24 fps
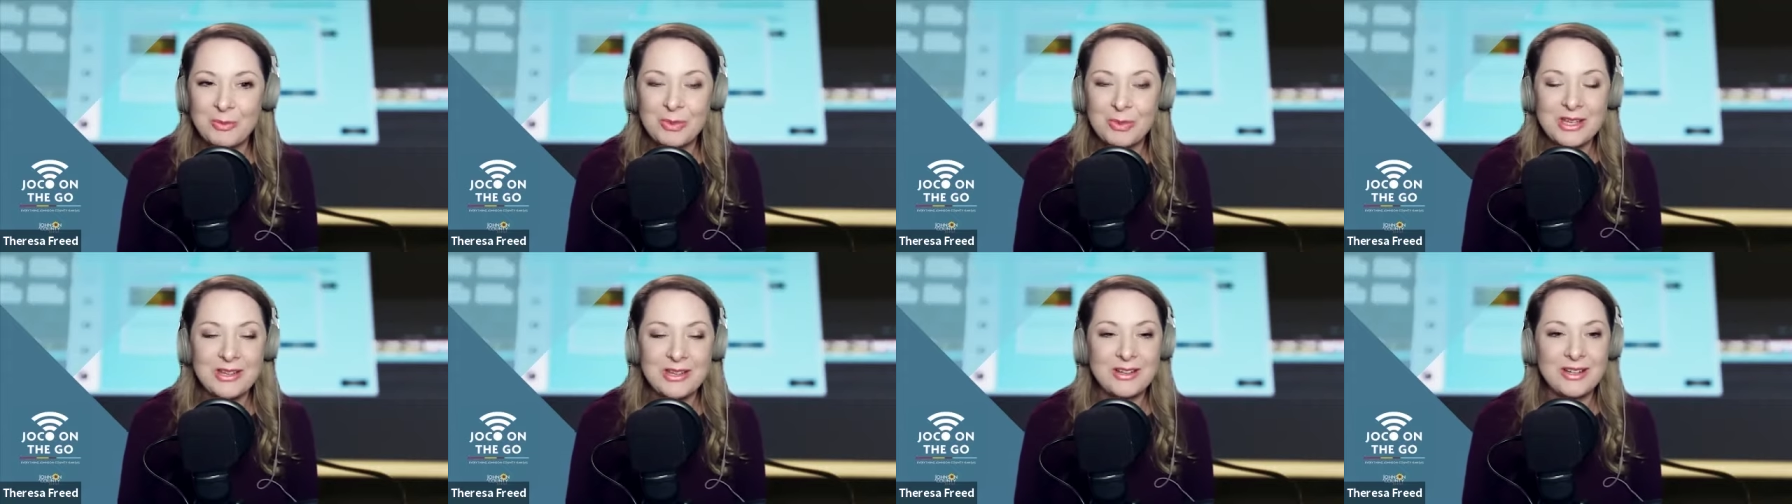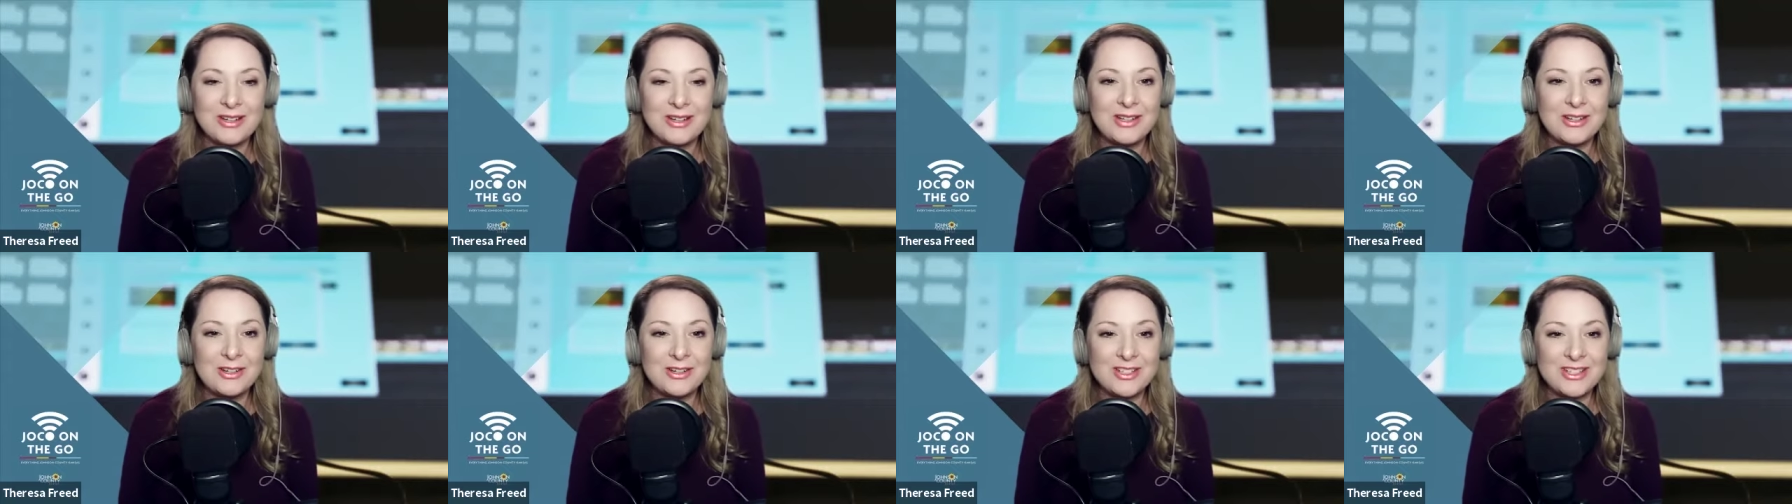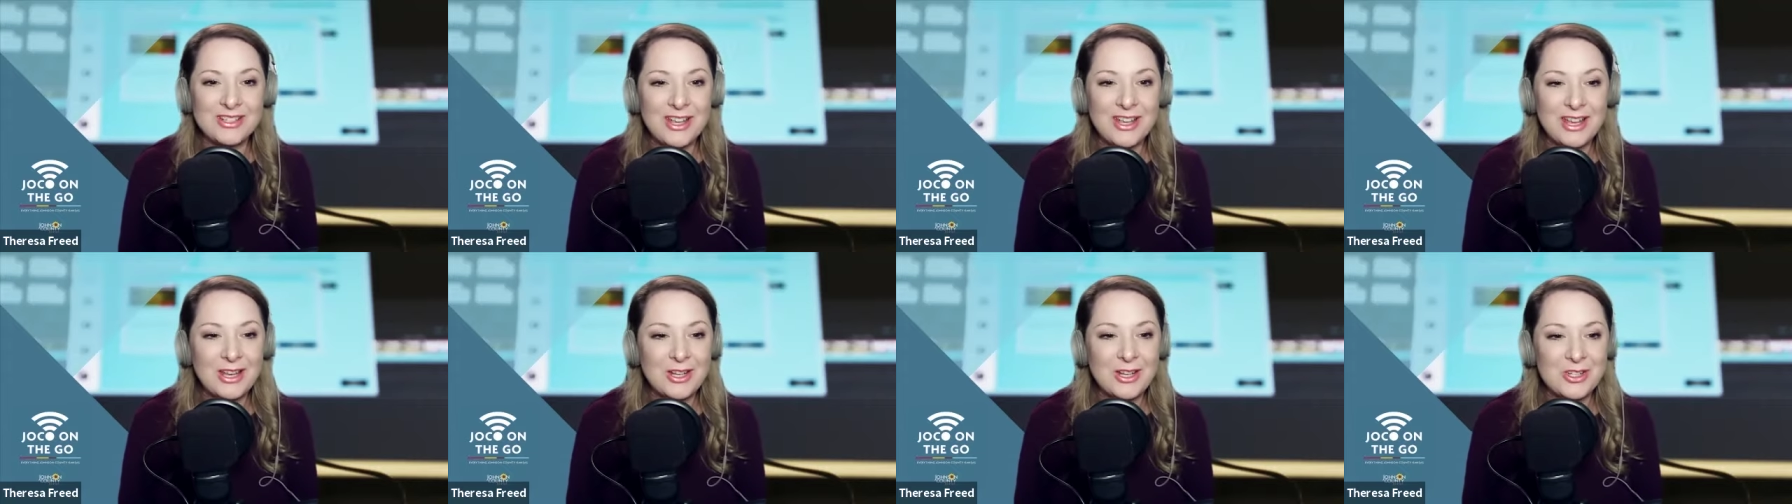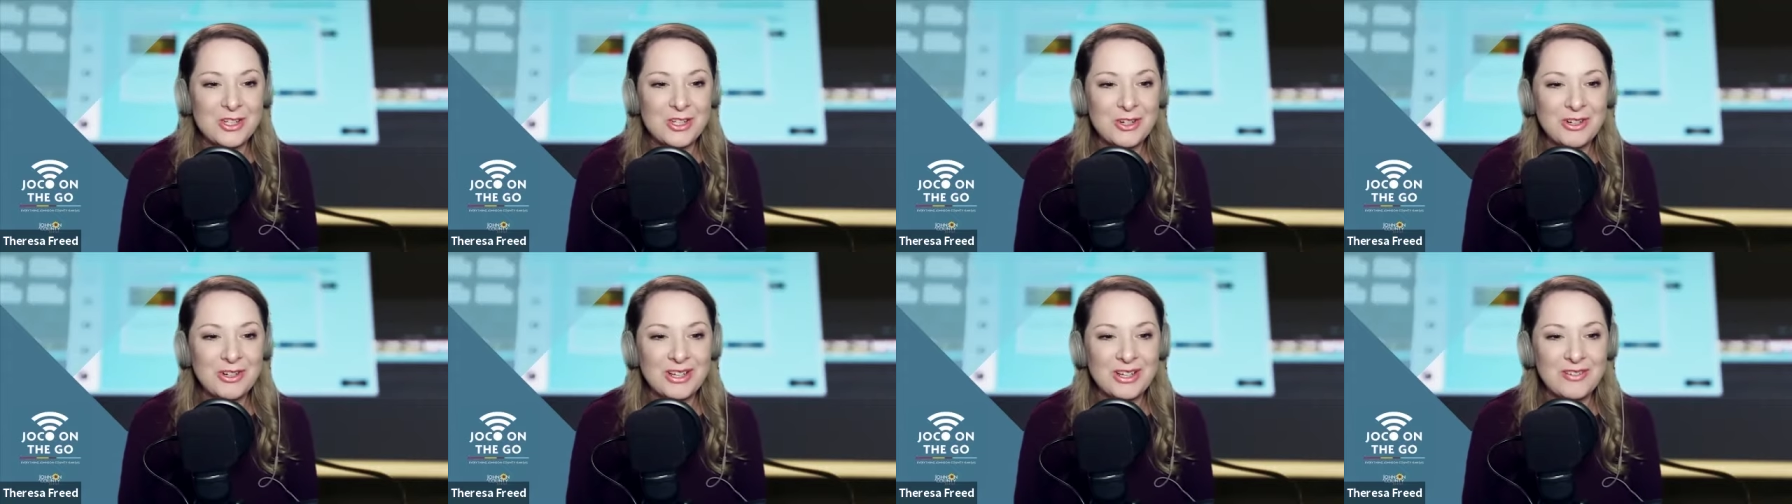being on here today and
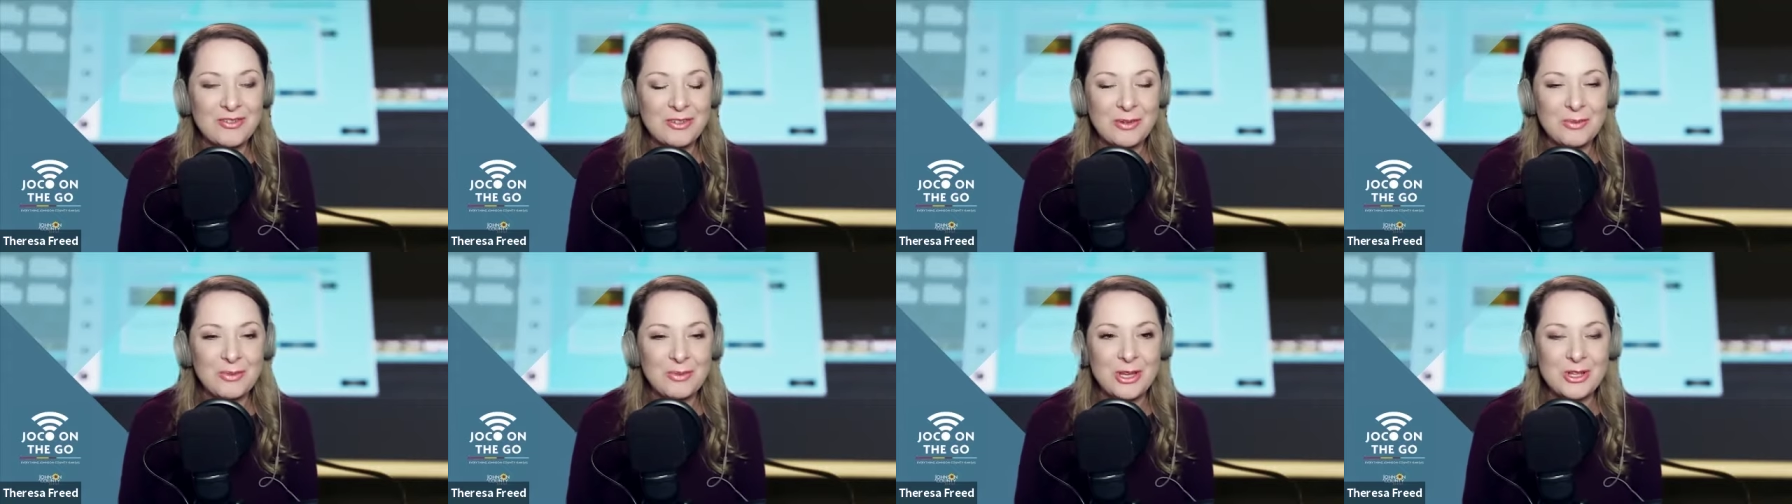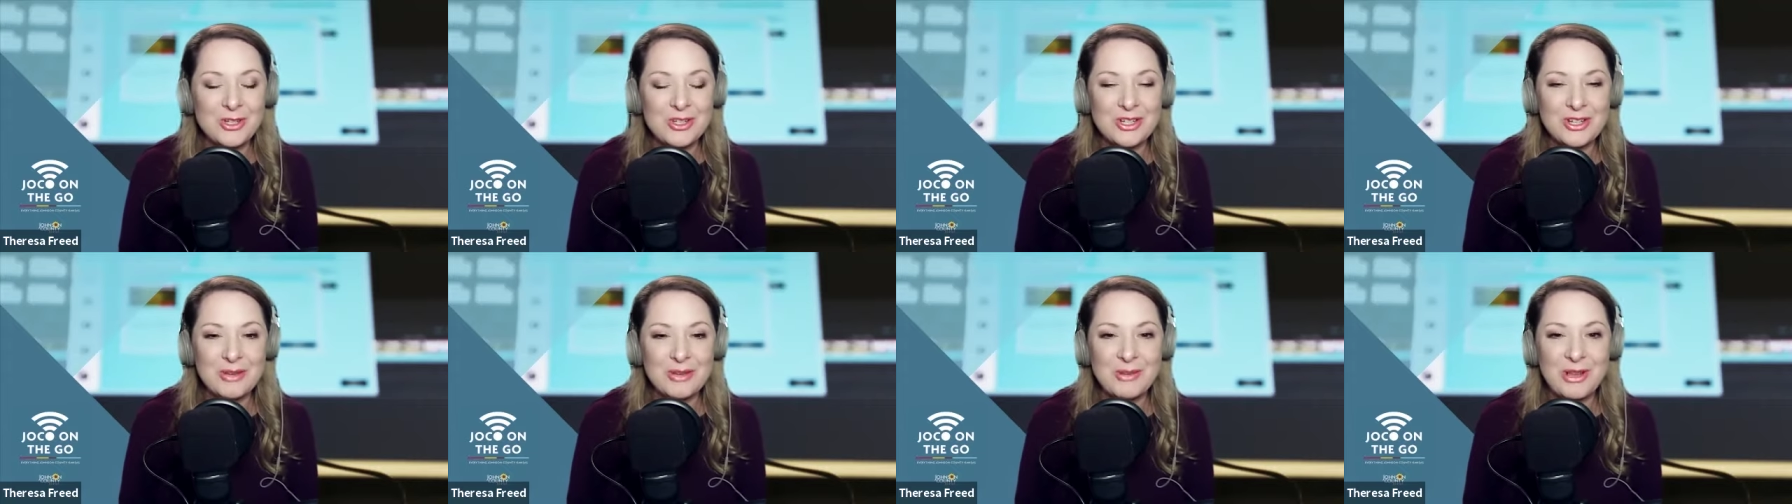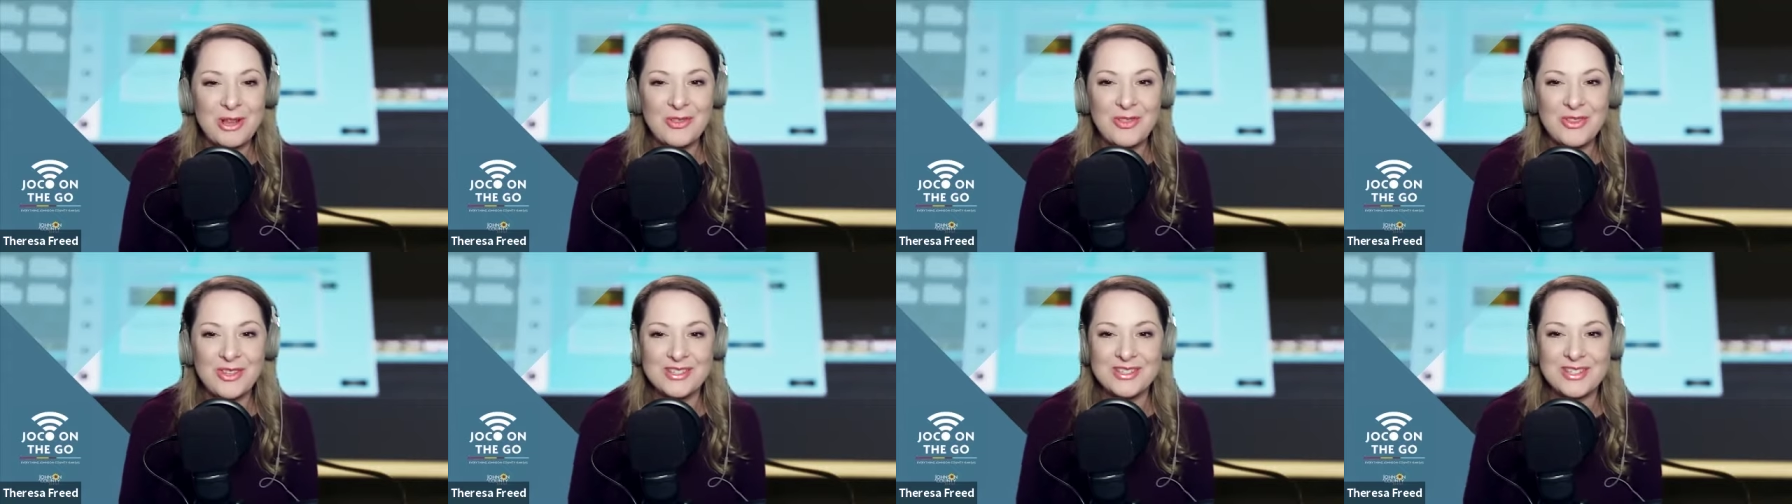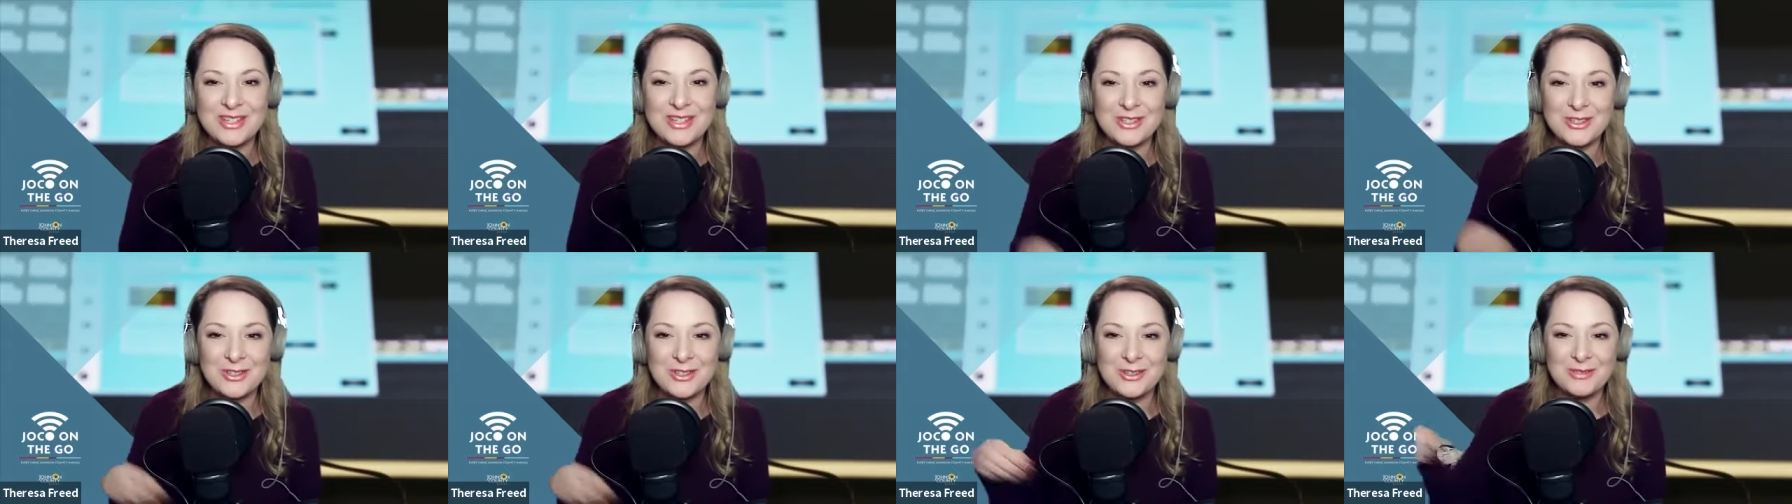sharing information about the
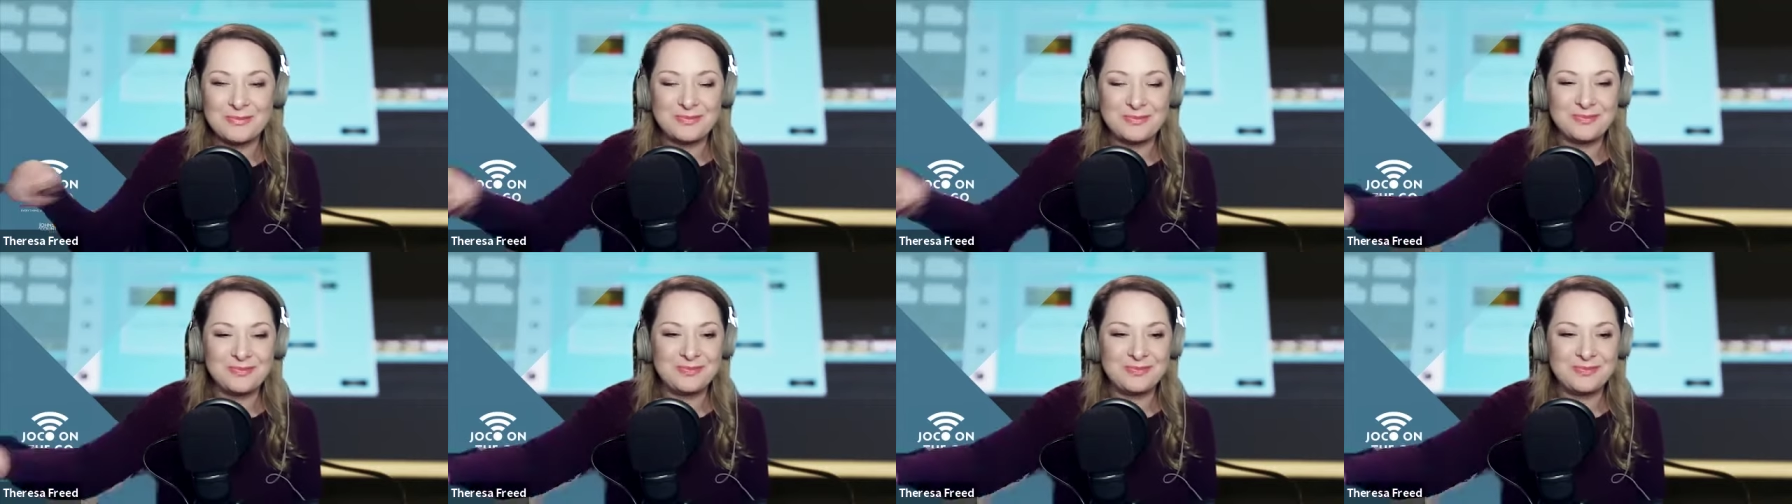center